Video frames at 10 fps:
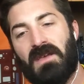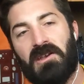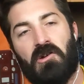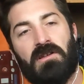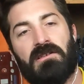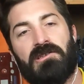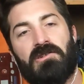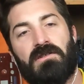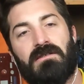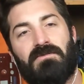I don't need to
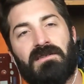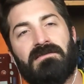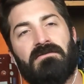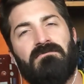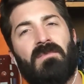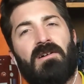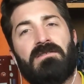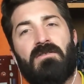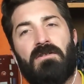show you the pistol. Also,